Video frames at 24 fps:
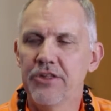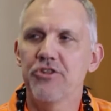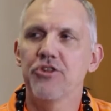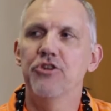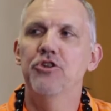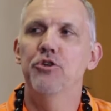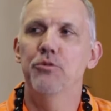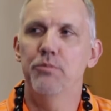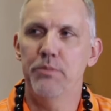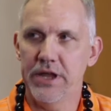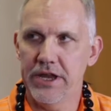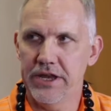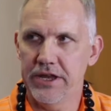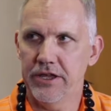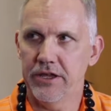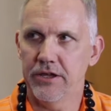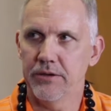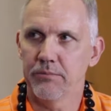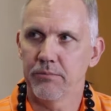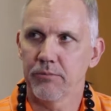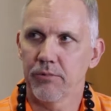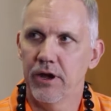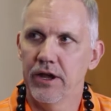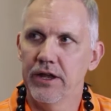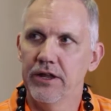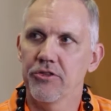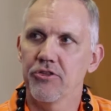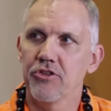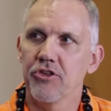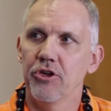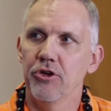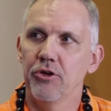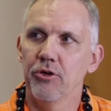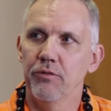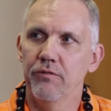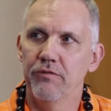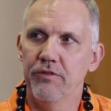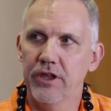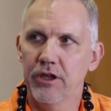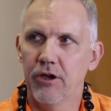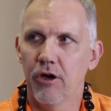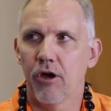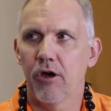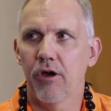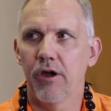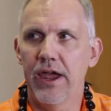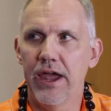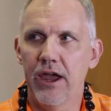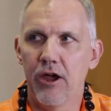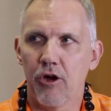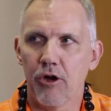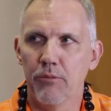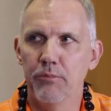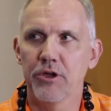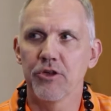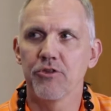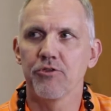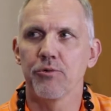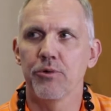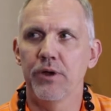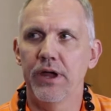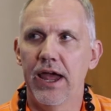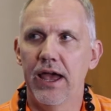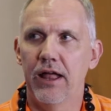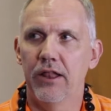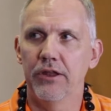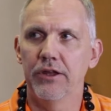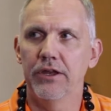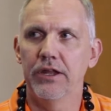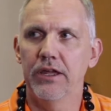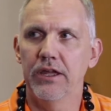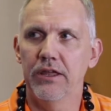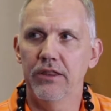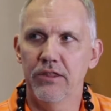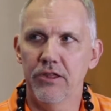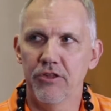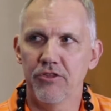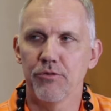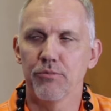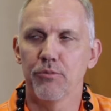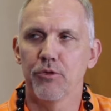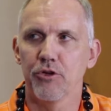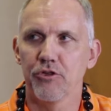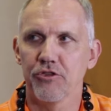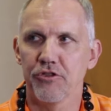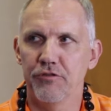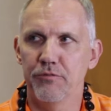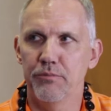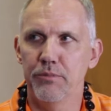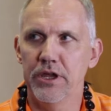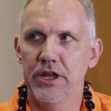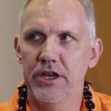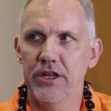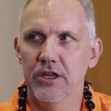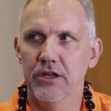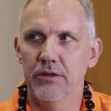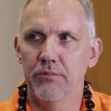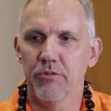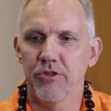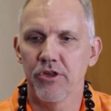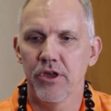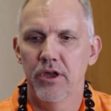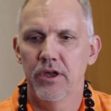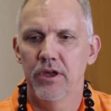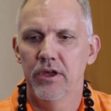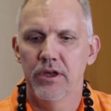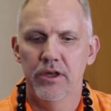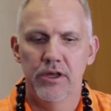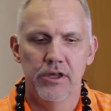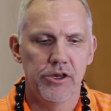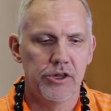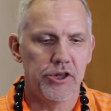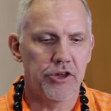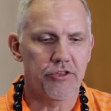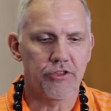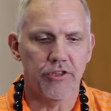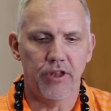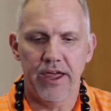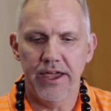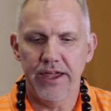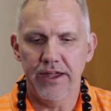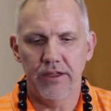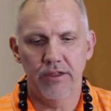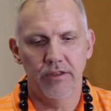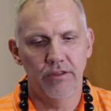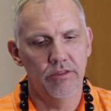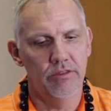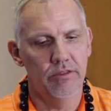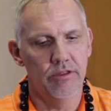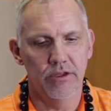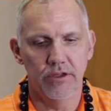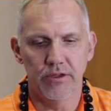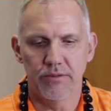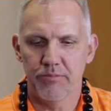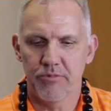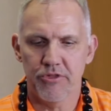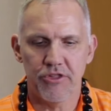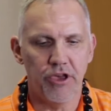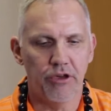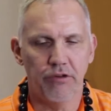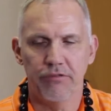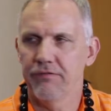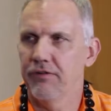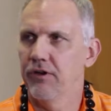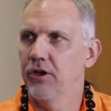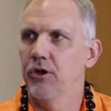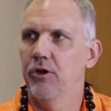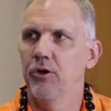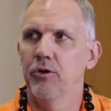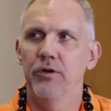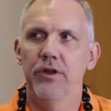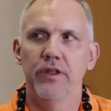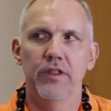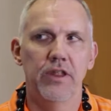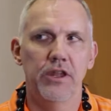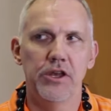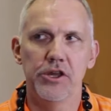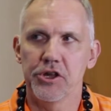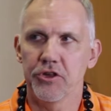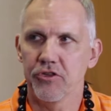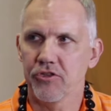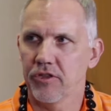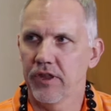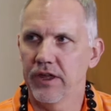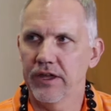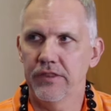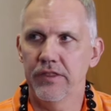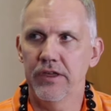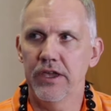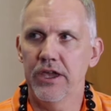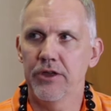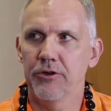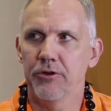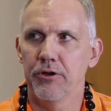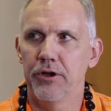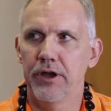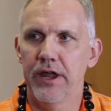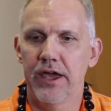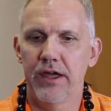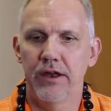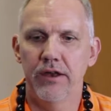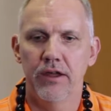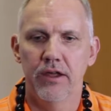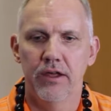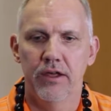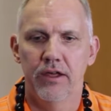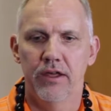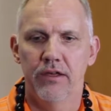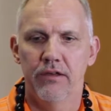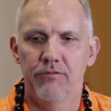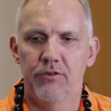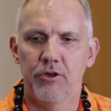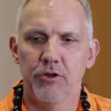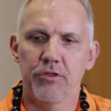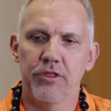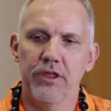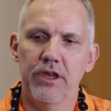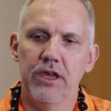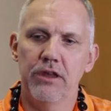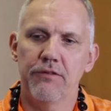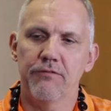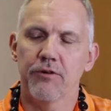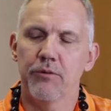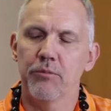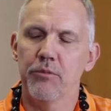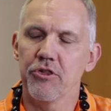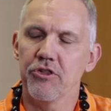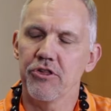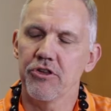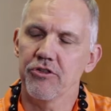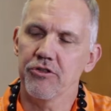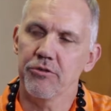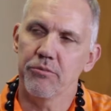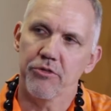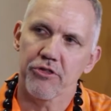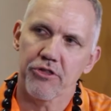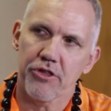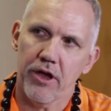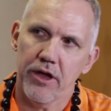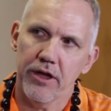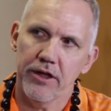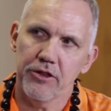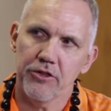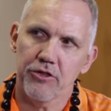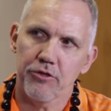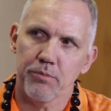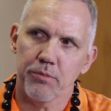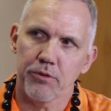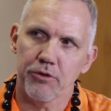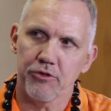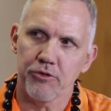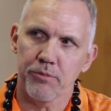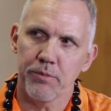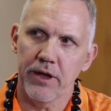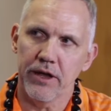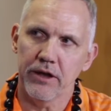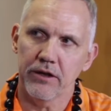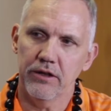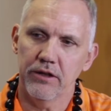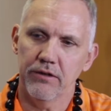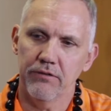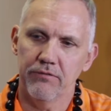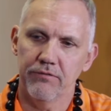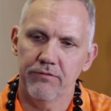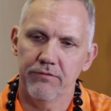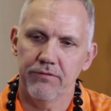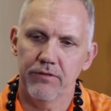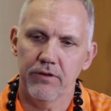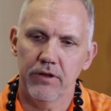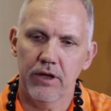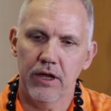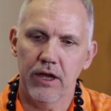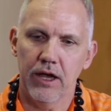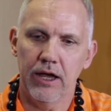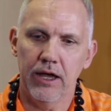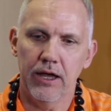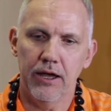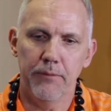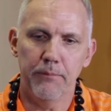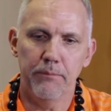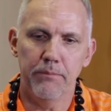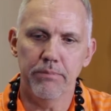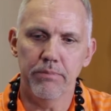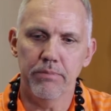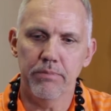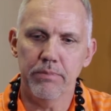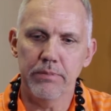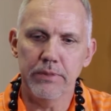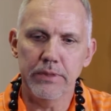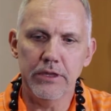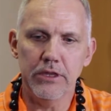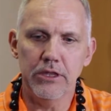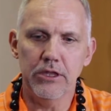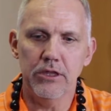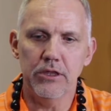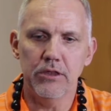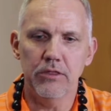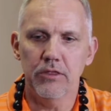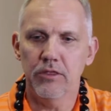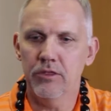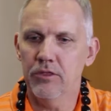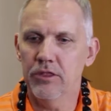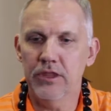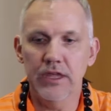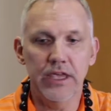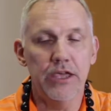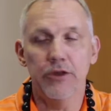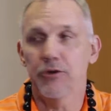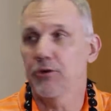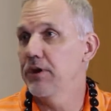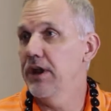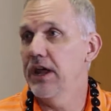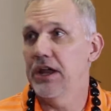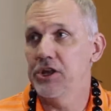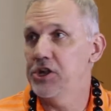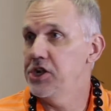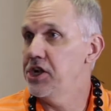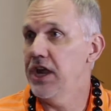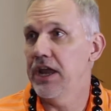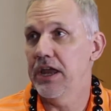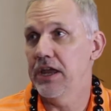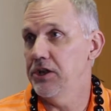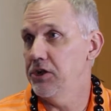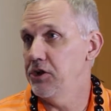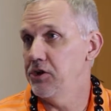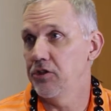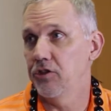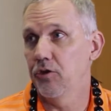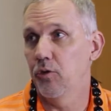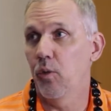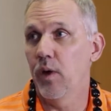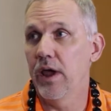is a new medium, right? So VR, AR, mixed reality, these immersive mediums, just like the cell phone and then just like the internet. If you're thinking from a system science perspective, the internet changed the